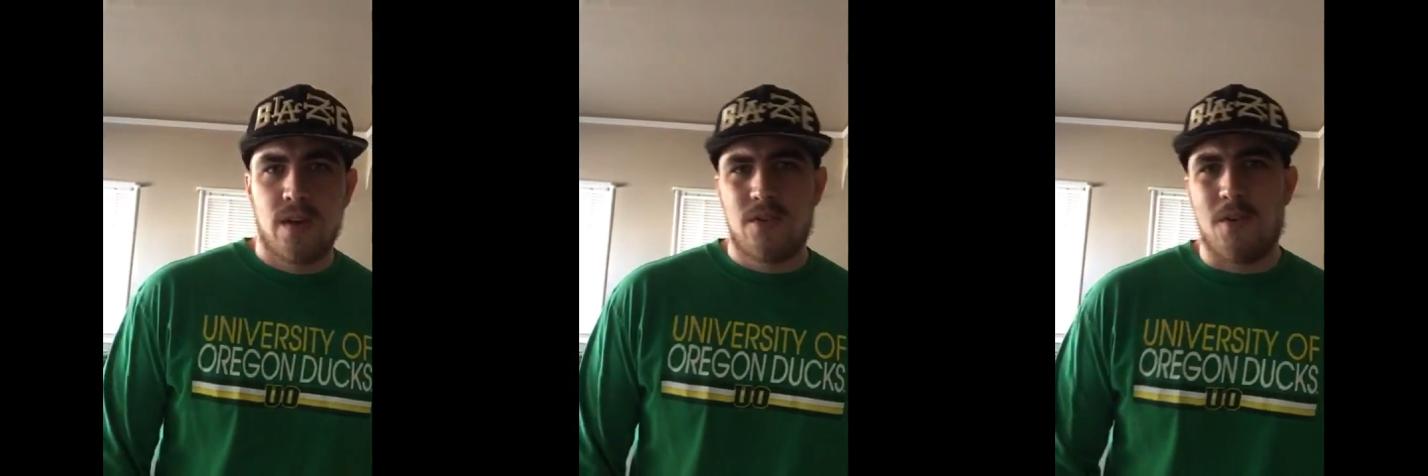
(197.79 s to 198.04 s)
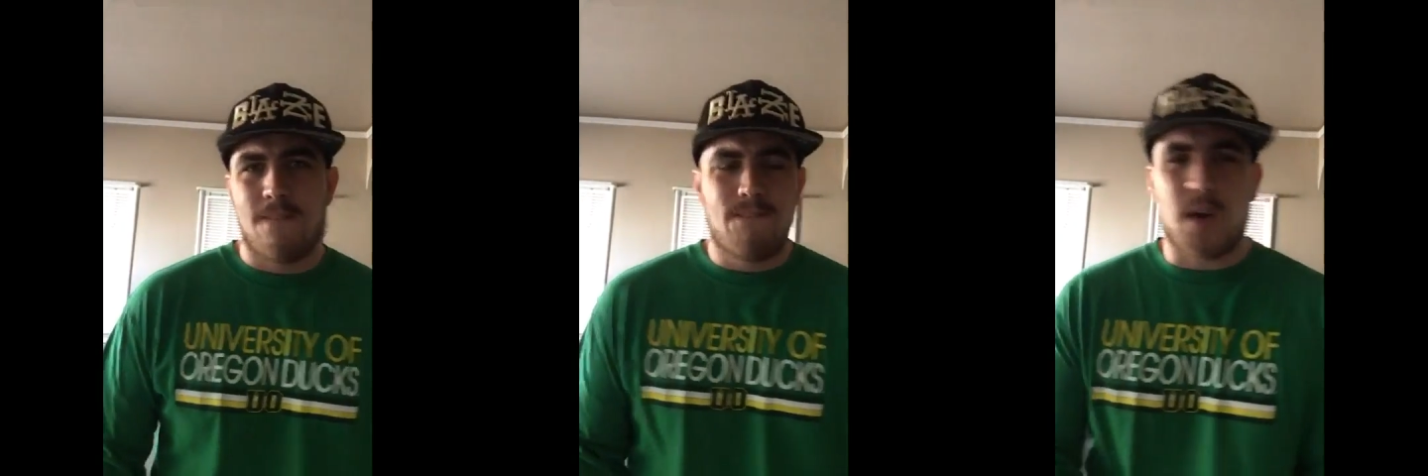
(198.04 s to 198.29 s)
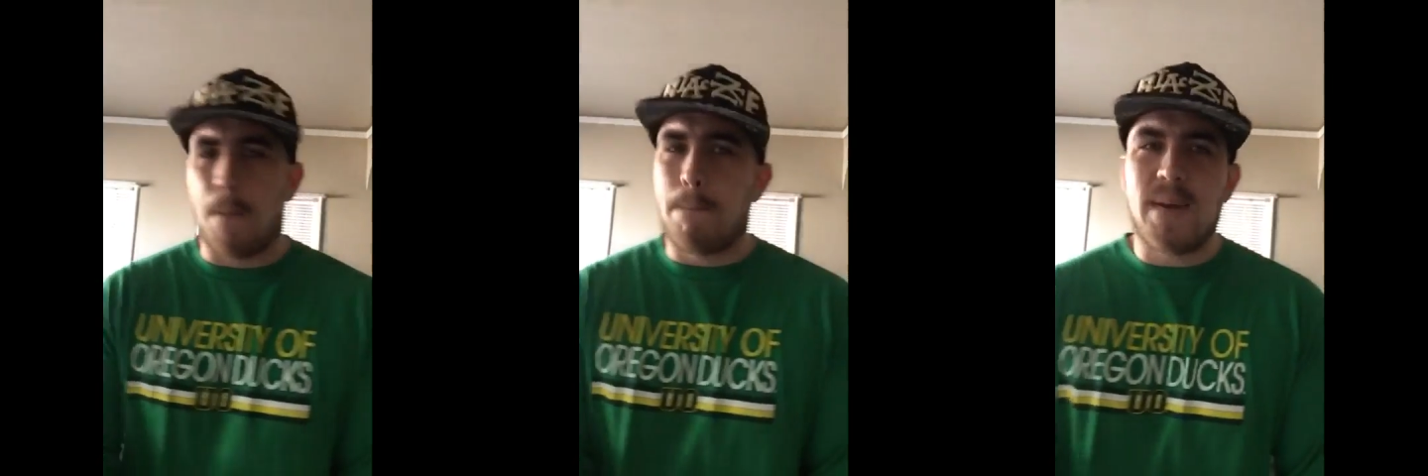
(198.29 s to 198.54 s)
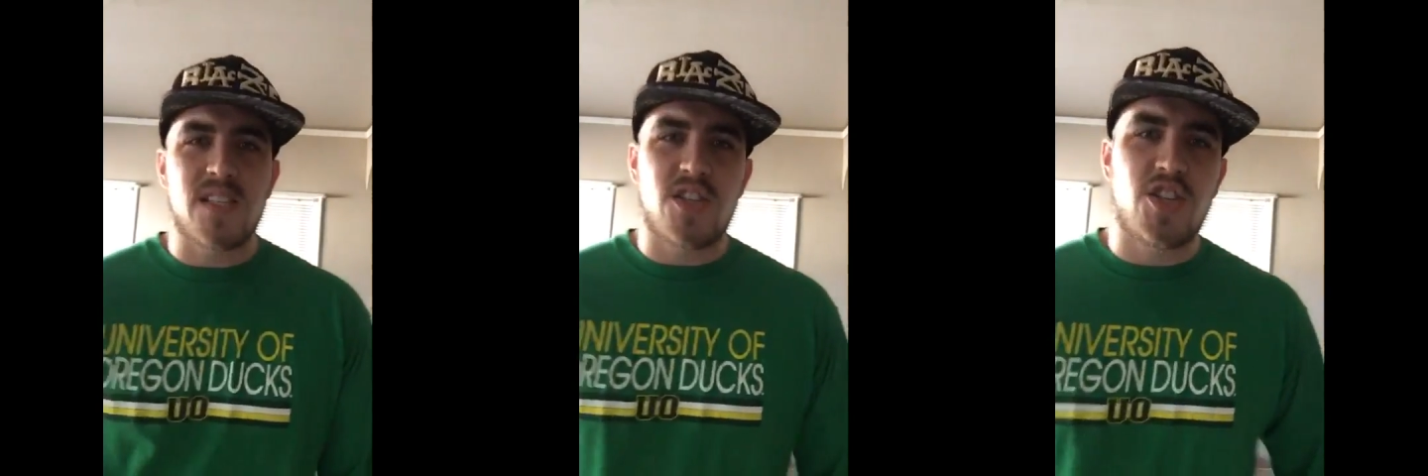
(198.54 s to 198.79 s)
You're a fucking
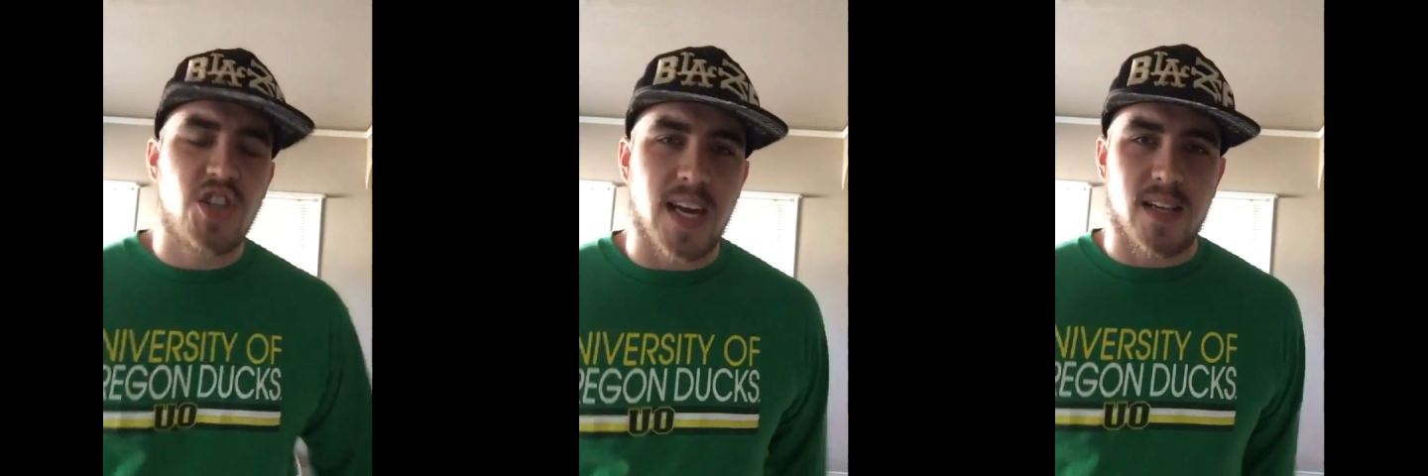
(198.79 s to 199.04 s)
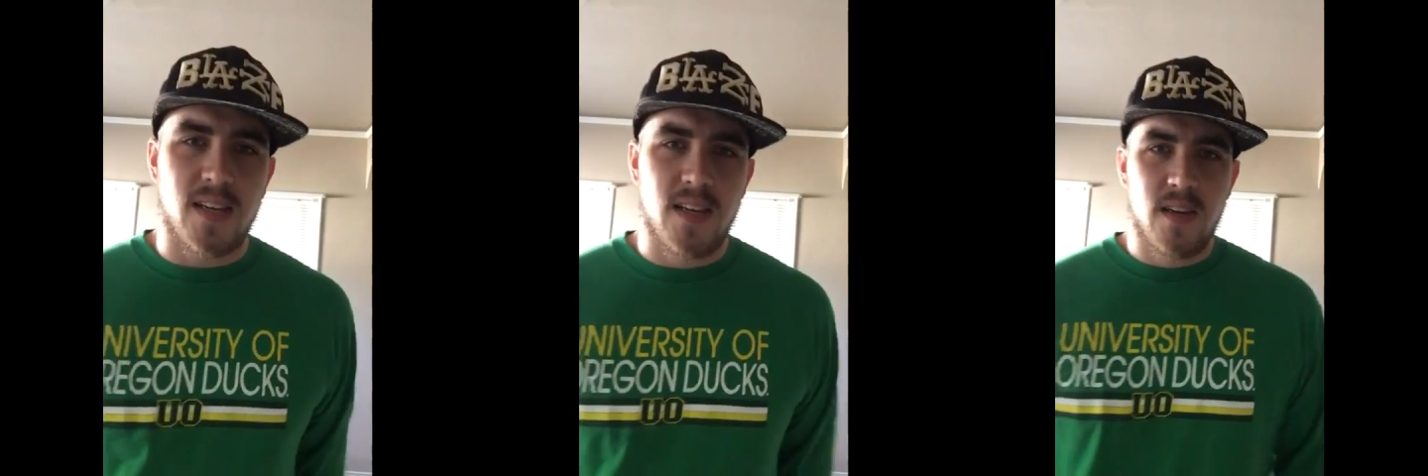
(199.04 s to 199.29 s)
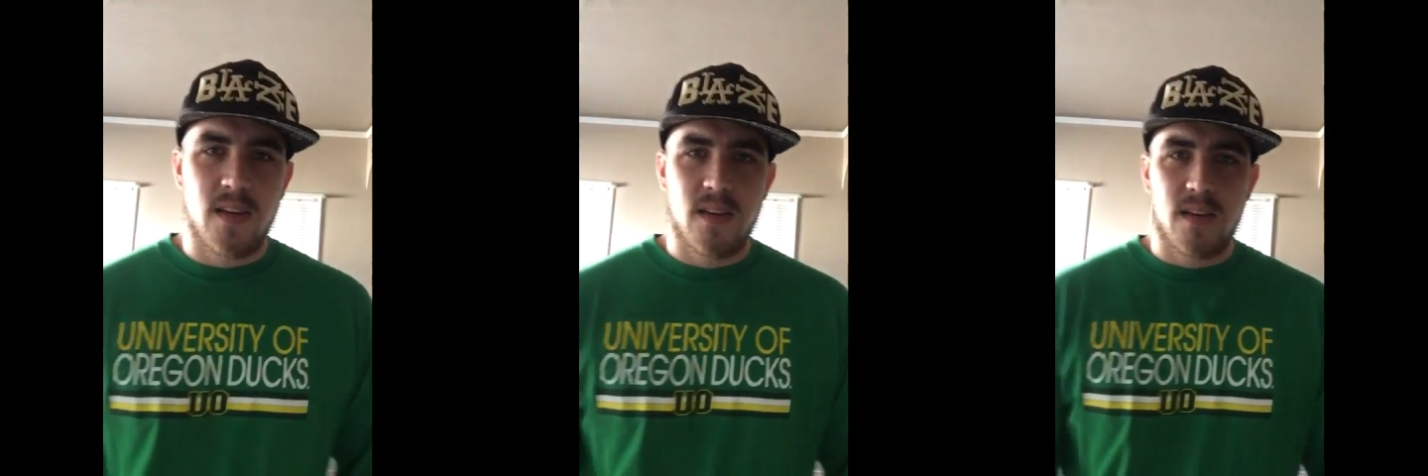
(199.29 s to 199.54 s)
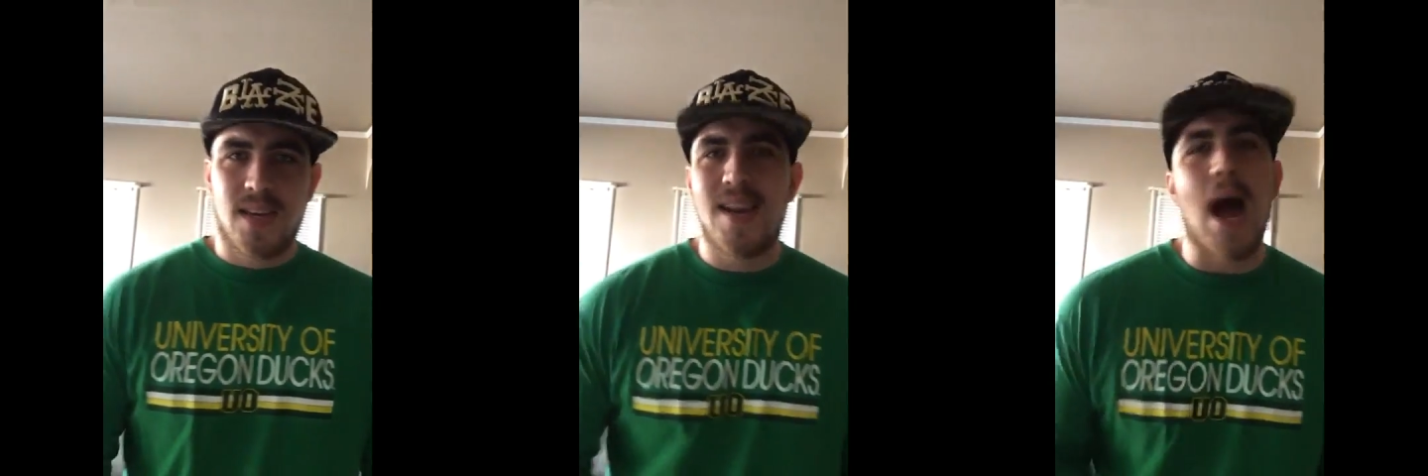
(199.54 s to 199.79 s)
piece of shit.
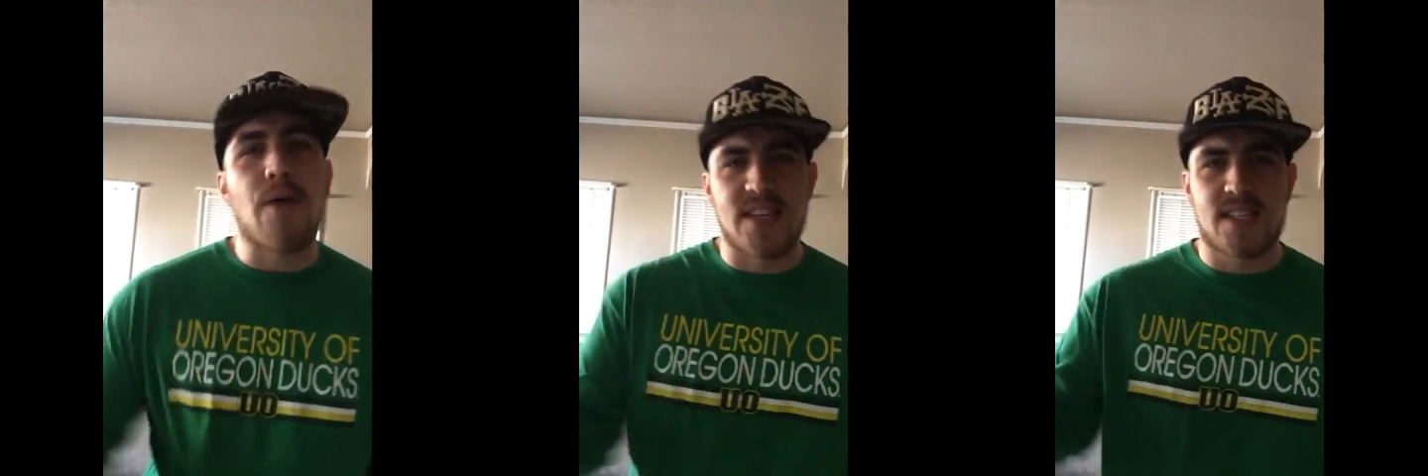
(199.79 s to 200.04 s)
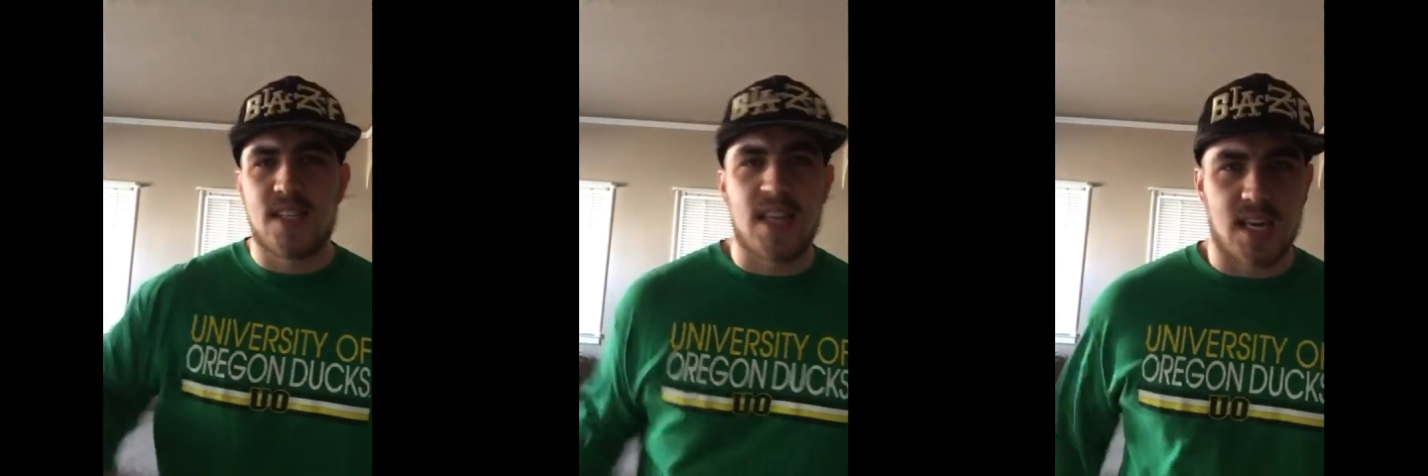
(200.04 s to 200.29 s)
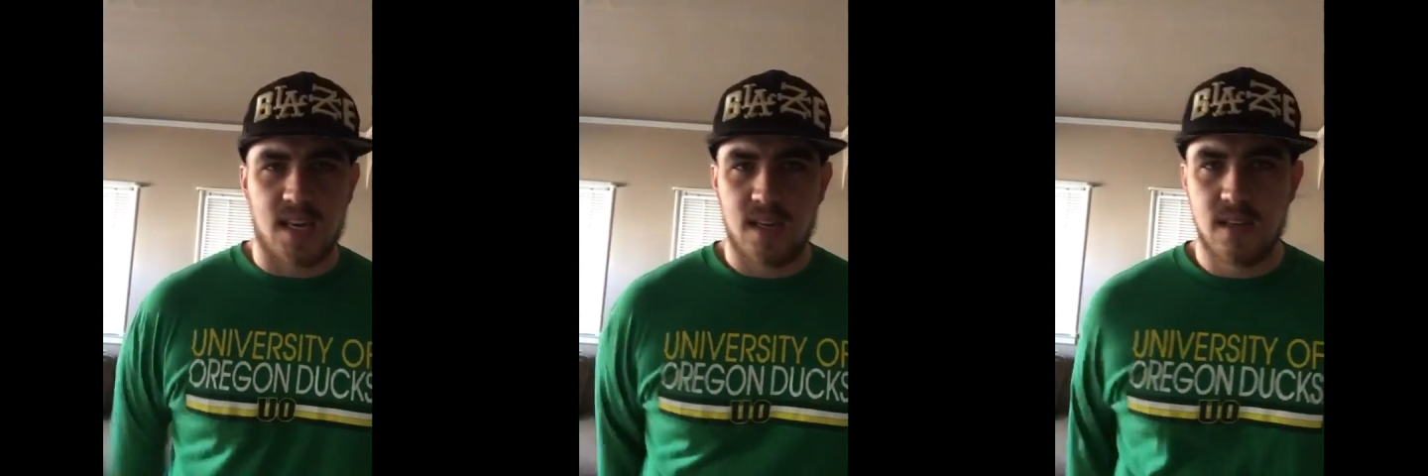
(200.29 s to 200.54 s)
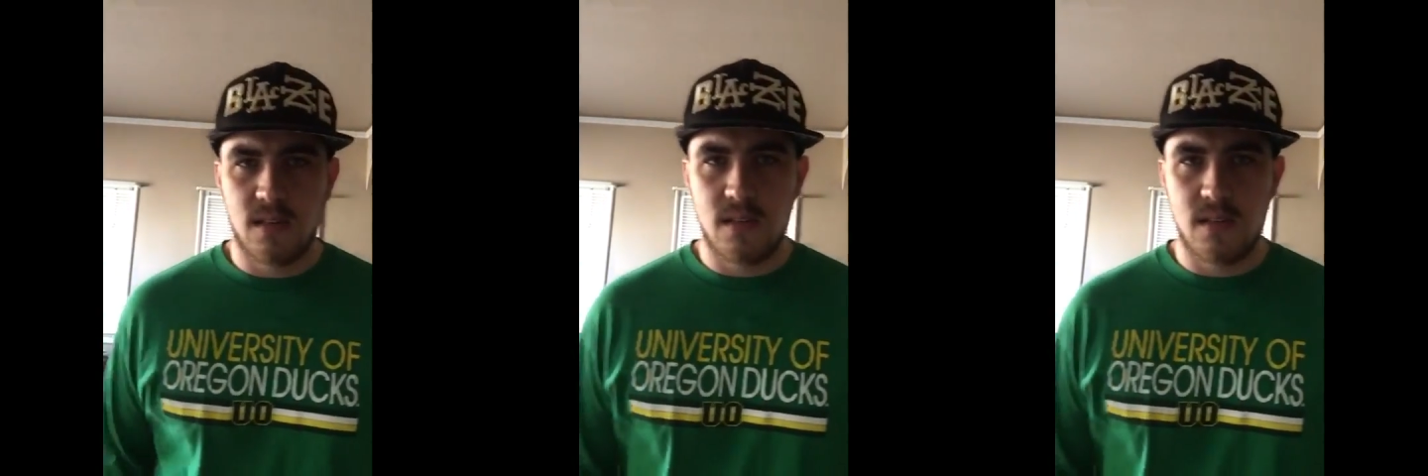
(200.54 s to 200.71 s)
Get out this league.